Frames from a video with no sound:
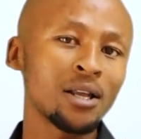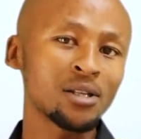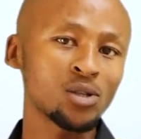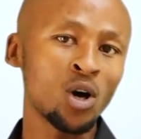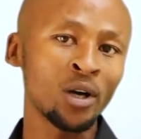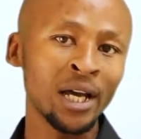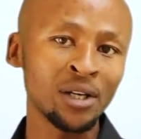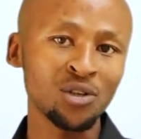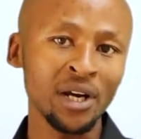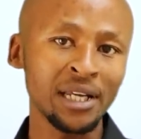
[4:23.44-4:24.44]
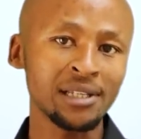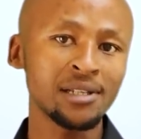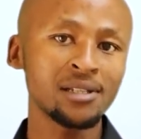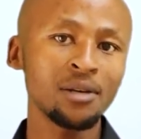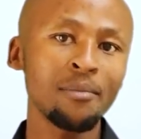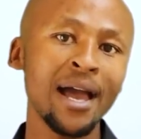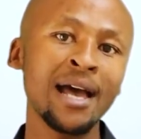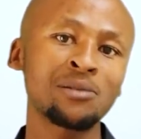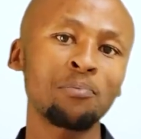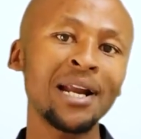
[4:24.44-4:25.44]
This online training system
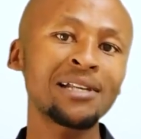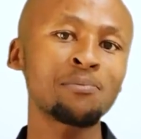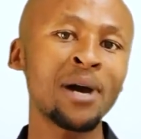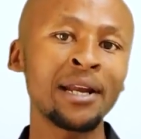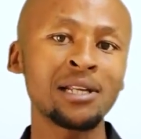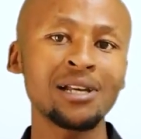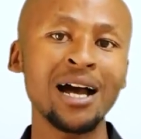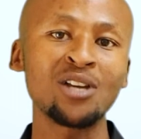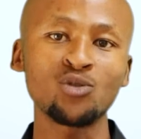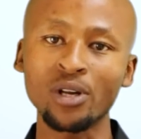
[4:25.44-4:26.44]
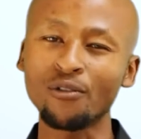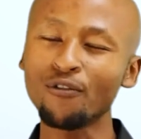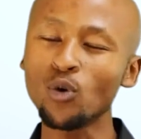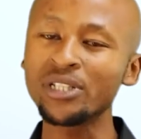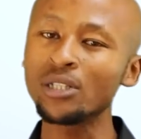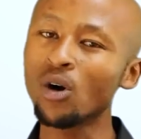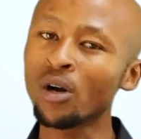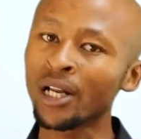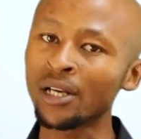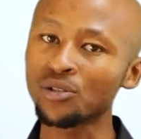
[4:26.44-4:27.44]
has plus minus 140
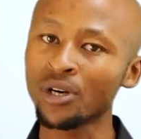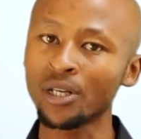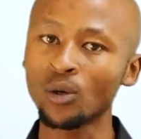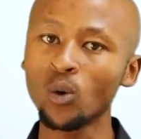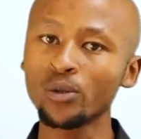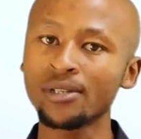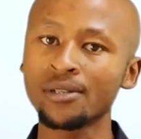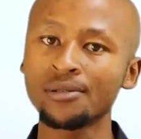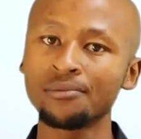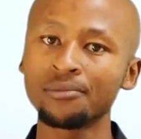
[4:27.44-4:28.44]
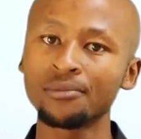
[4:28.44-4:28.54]
online training courses.